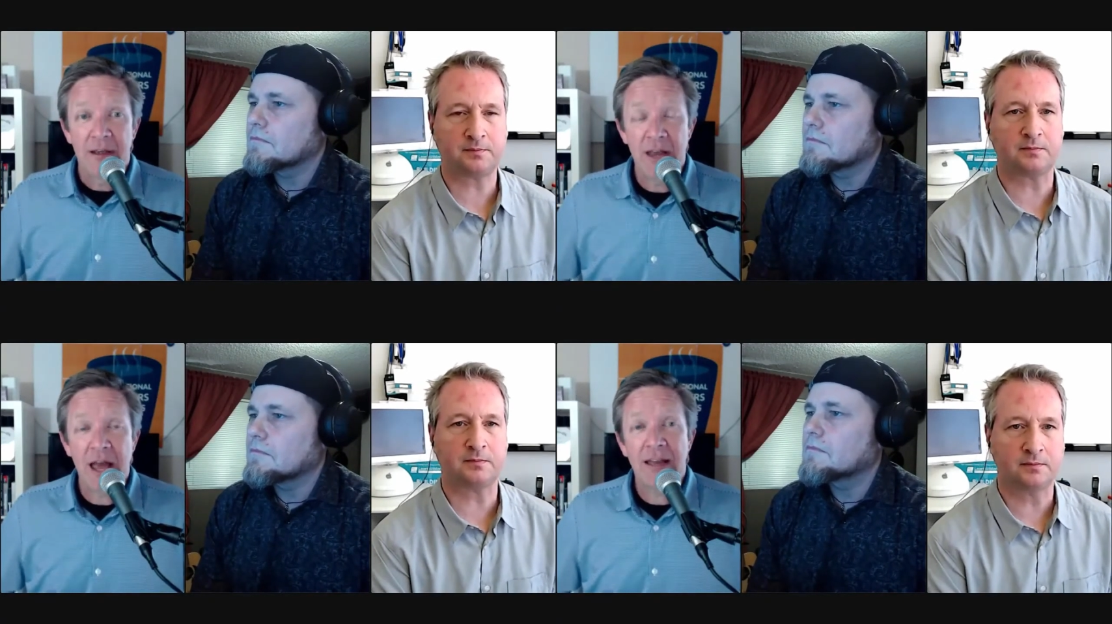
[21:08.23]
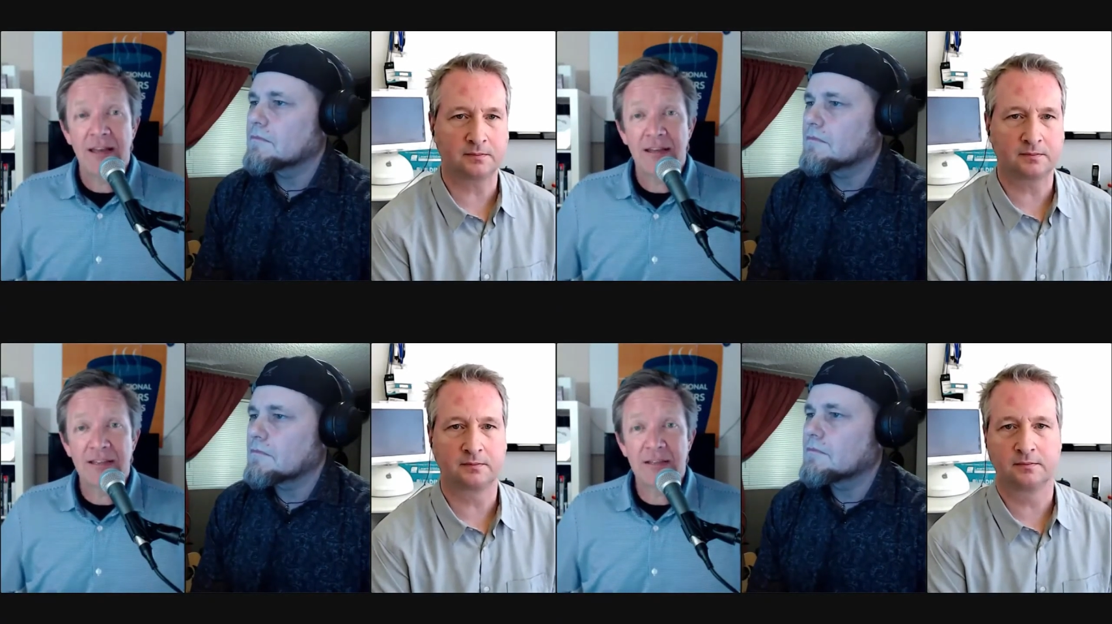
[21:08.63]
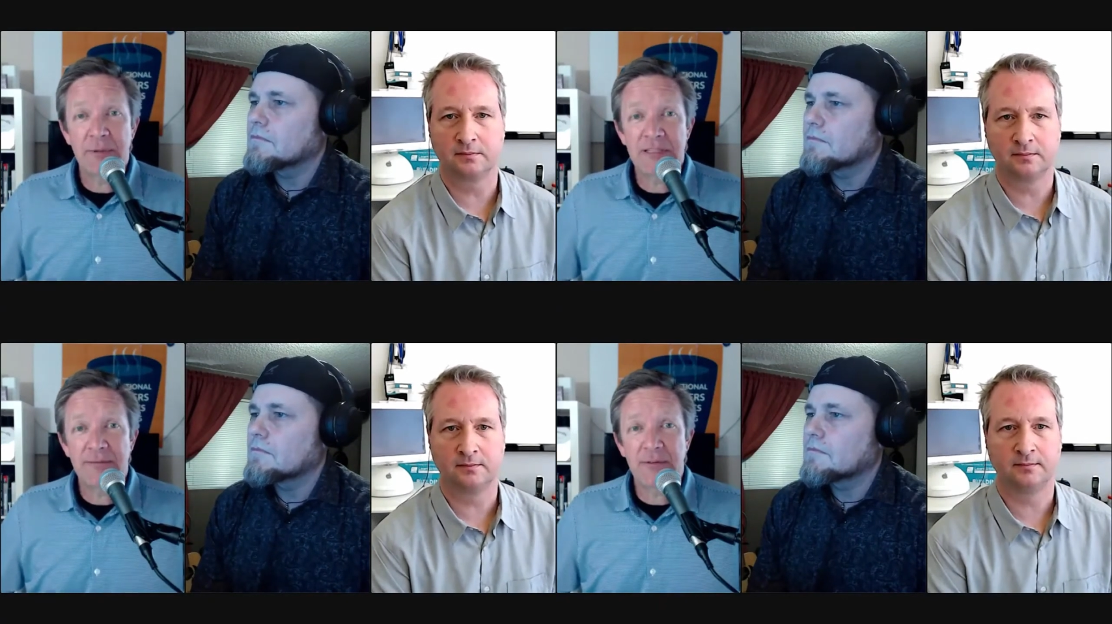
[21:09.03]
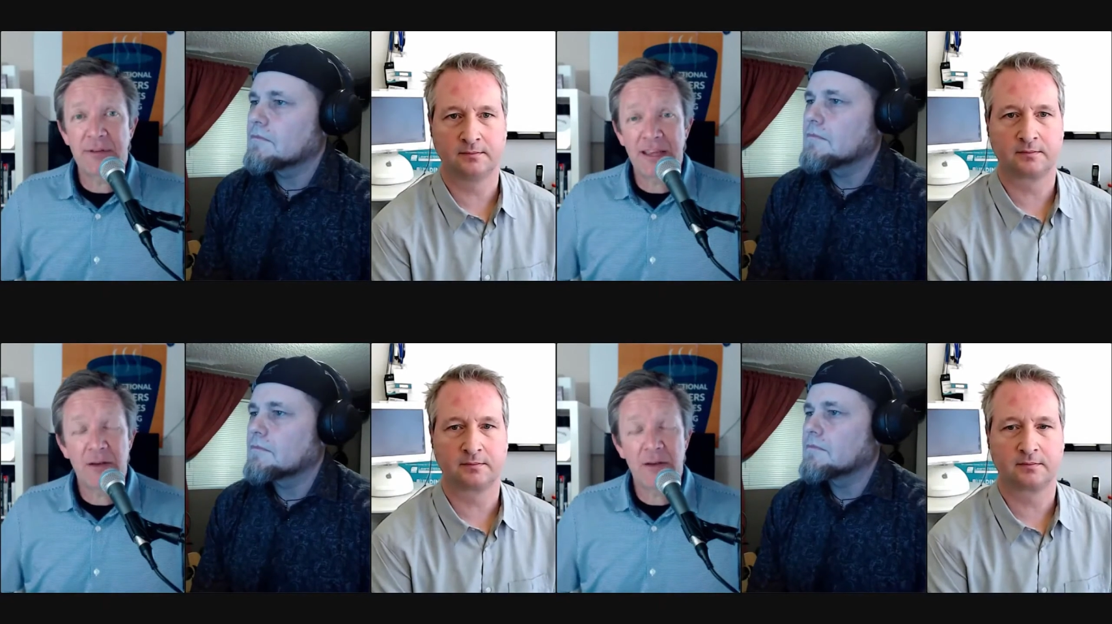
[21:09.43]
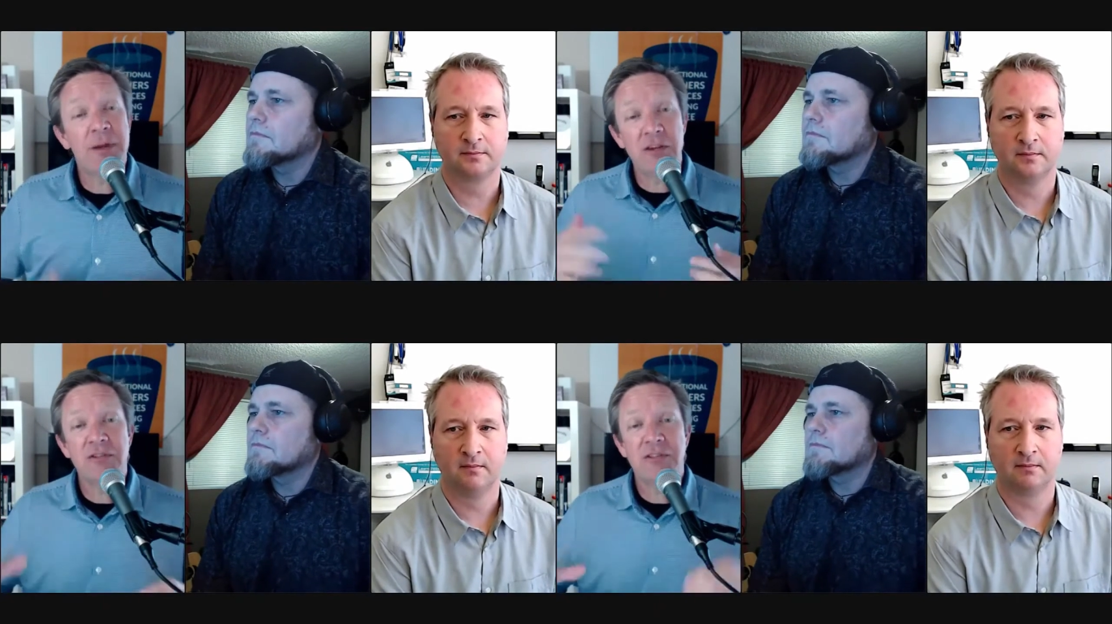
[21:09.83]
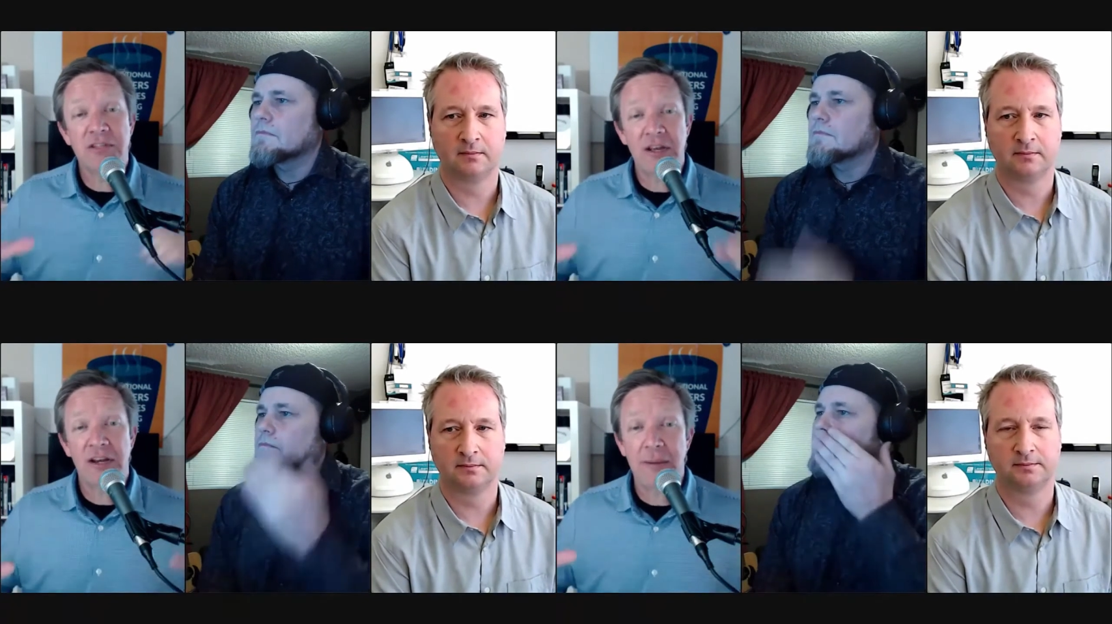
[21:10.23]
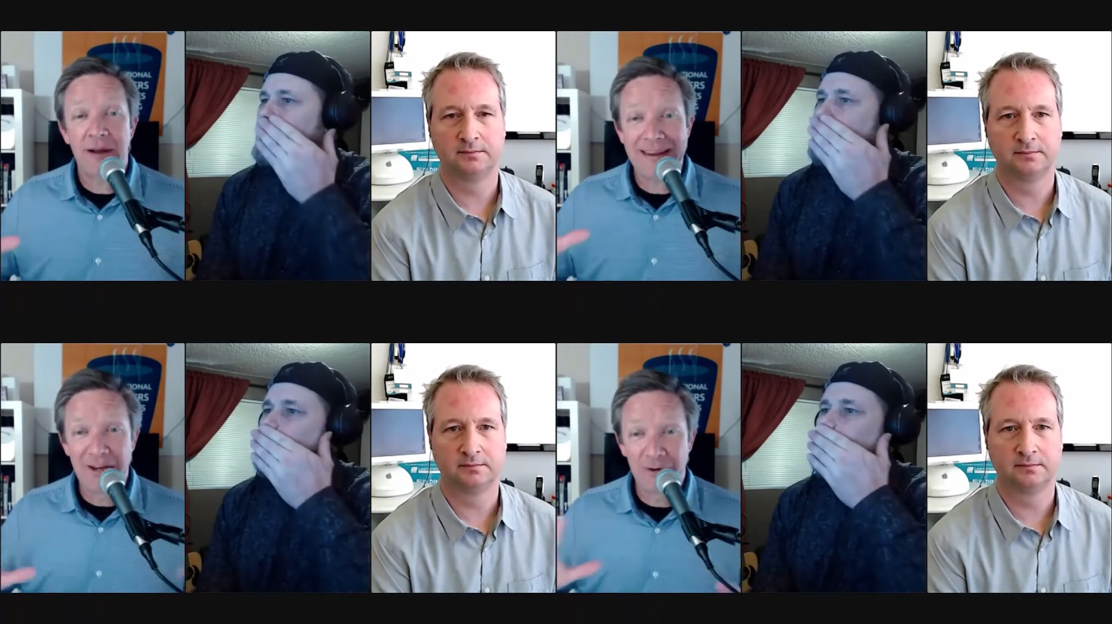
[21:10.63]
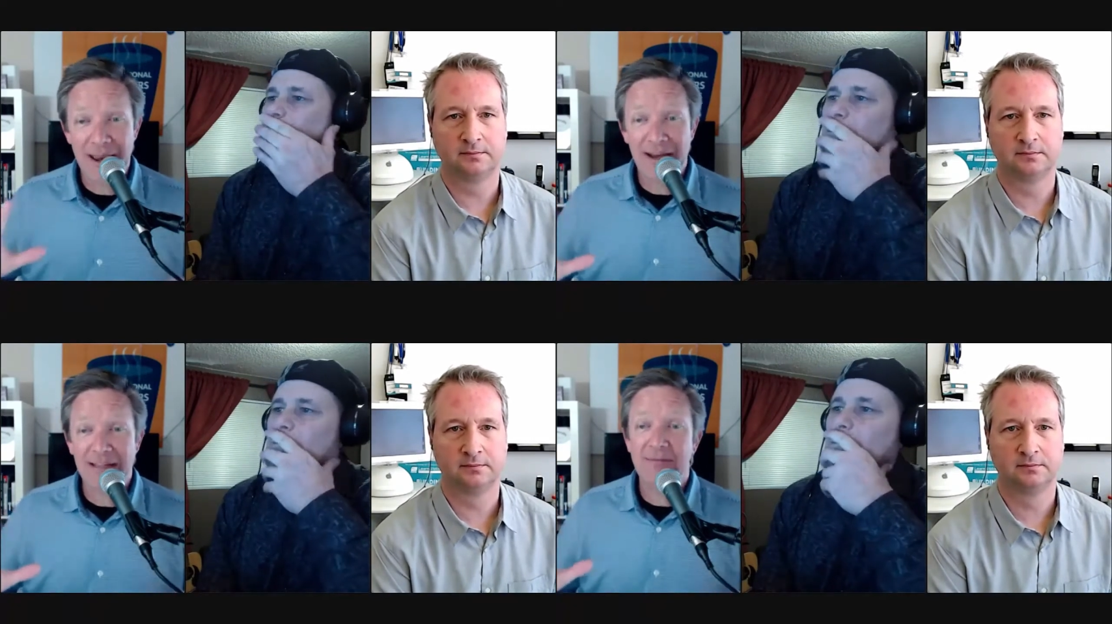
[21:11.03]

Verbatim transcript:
Speaker 1: not specifically like we used to talk about interactive